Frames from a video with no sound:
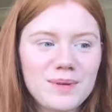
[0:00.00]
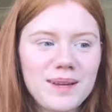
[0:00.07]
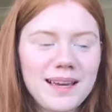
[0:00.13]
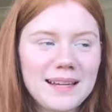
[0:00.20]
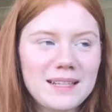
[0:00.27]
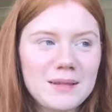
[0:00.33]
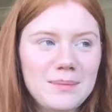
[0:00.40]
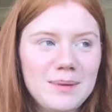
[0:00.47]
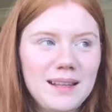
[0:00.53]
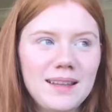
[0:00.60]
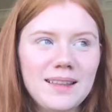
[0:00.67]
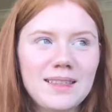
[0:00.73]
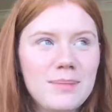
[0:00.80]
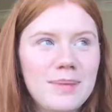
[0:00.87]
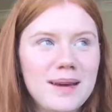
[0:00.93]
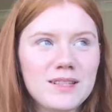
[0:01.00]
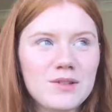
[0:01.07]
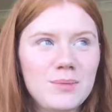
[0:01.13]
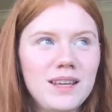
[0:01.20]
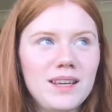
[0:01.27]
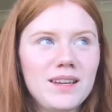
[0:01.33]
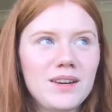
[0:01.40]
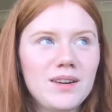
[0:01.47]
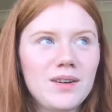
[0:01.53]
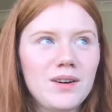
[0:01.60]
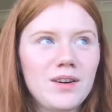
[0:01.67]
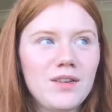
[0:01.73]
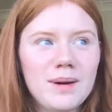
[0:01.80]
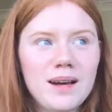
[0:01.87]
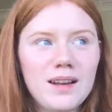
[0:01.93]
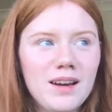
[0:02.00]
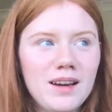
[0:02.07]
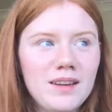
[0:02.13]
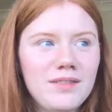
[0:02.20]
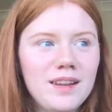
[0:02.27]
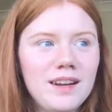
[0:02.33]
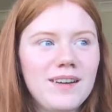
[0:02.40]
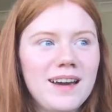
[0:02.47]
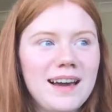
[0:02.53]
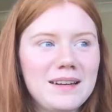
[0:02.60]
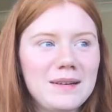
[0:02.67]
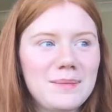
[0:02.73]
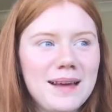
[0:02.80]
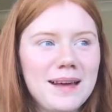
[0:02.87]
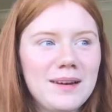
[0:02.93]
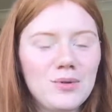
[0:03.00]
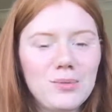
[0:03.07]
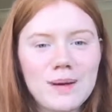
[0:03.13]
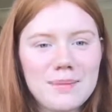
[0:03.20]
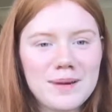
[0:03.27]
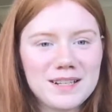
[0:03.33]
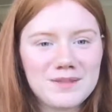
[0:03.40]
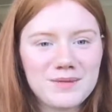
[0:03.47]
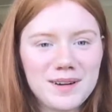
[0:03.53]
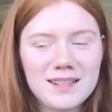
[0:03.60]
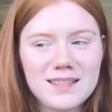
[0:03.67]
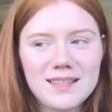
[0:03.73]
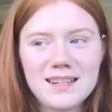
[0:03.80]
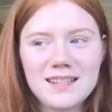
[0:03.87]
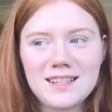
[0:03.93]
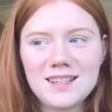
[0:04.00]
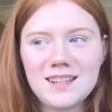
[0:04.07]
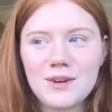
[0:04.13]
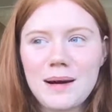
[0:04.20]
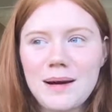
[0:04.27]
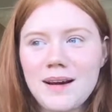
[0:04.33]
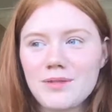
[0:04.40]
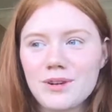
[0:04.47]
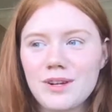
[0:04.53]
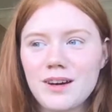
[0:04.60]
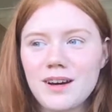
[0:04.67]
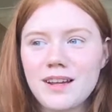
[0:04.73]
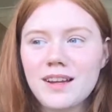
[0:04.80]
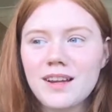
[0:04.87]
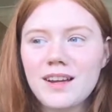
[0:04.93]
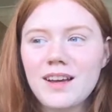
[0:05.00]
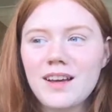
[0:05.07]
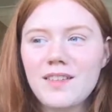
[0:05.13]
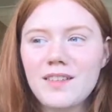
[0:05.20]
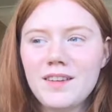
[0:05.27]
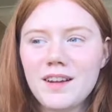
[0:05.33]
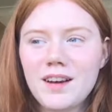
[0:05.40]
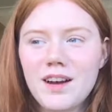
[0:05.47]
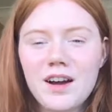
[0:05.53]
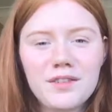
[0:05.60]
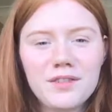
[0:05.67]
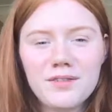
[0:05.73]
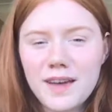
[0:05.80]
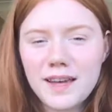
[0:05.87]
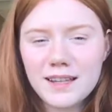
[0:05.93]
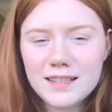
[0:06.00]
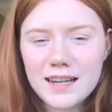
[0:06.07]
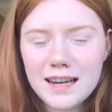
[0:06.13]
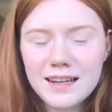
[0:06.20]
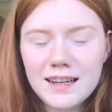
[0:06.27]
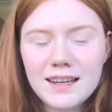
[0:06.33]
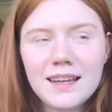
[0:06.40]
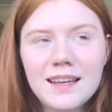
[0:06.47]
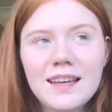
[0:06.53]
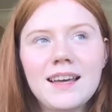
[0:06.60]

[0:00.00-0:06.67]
Week had to be like the best week of my life. And if I hadn't met all my best friends and I didn't go out every night, then I kind of failed at it.